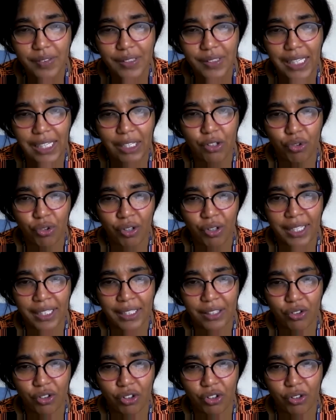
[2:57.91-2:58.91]
and
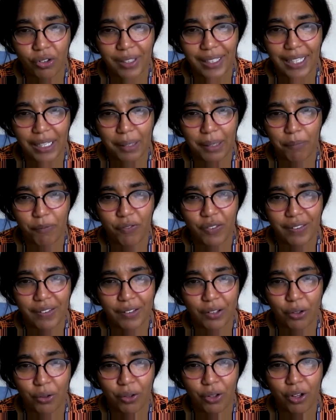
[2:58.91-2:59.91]
trying to keep
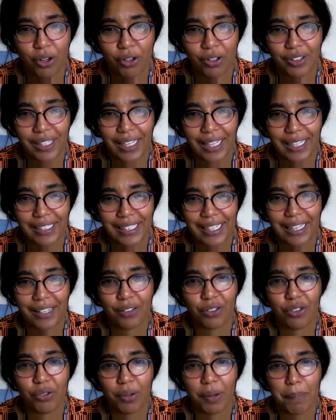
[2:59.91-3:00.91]
physical contact down
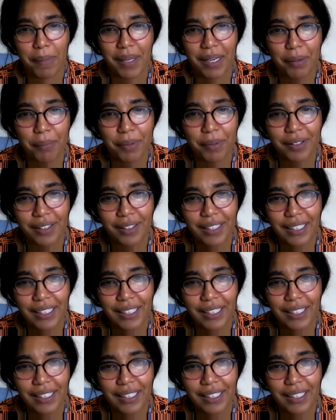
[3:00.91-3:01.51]
to a minimum.